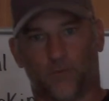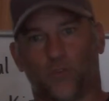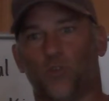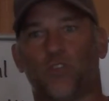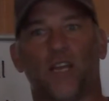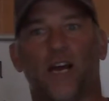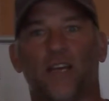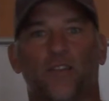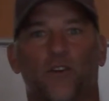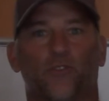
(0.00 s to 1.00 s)
Tuesday
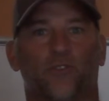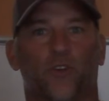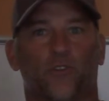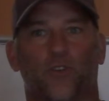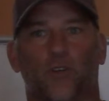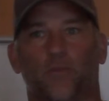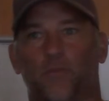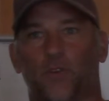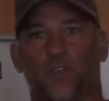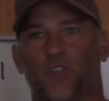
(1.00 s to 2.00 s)
night, there's
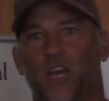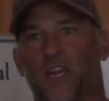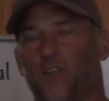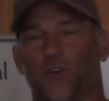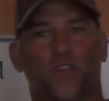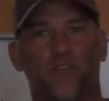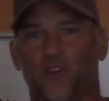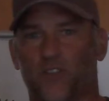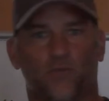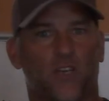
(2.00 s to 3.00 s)
a chat, either a
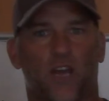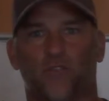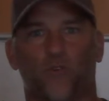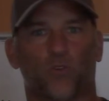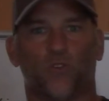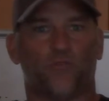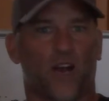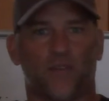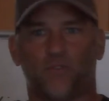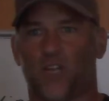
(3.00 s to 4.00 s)
defensive chat, a
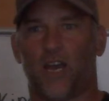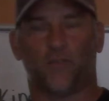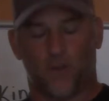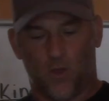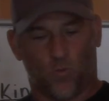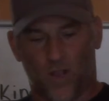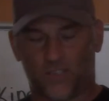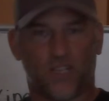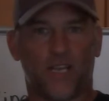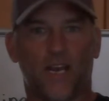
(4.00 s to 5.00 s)
425 chat.
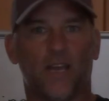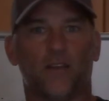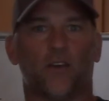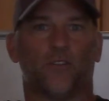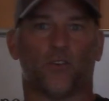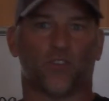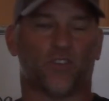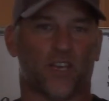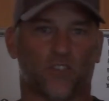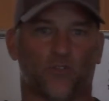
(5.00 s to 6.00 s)
Wednesday night, there's a
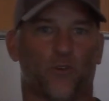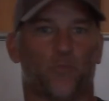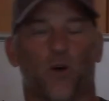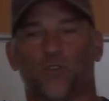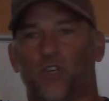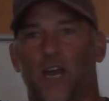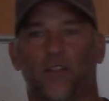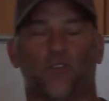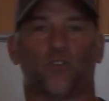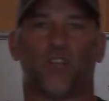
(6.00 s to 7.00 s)
Texas football
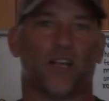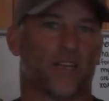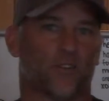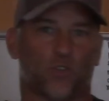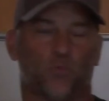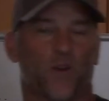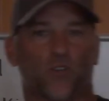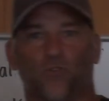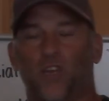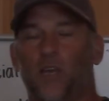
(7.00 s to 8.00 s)
chat. Thursday night, there's a
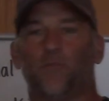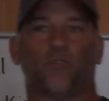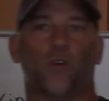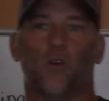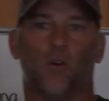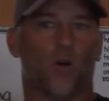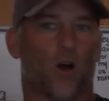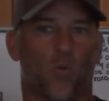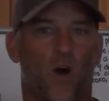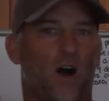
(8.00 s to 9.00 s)
special teams
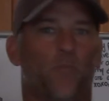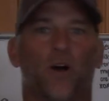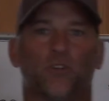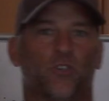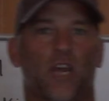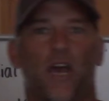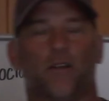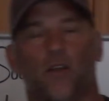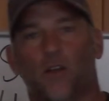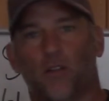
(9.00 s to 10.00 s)
Wild Bunch
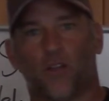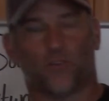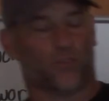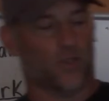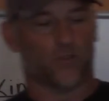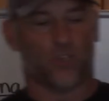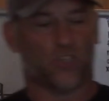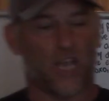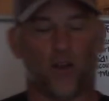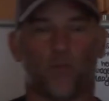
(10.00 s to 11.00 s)
chat. There's a
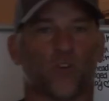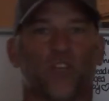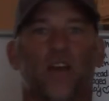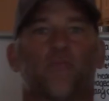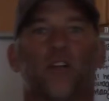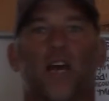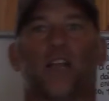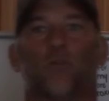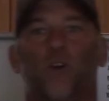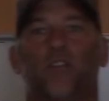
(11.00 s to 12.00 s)
chat almost every night
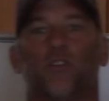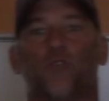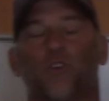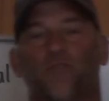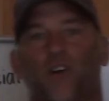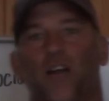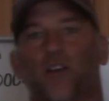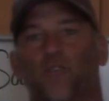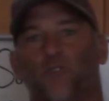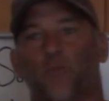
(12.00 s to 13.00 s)
of the week that you can find
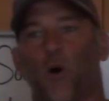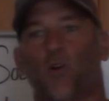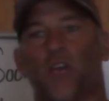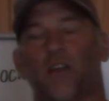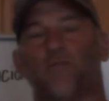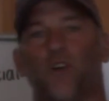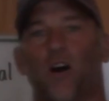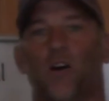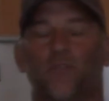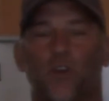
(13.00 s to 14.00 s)
on football. Get
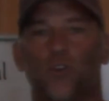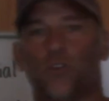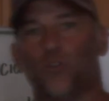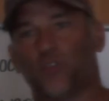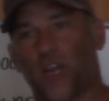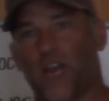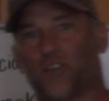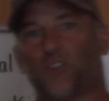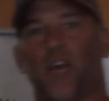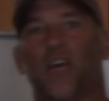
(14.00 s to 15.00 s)
involved, use the
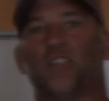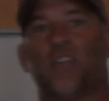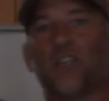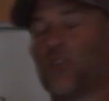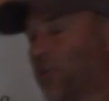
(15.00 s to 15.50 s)
hashtags, get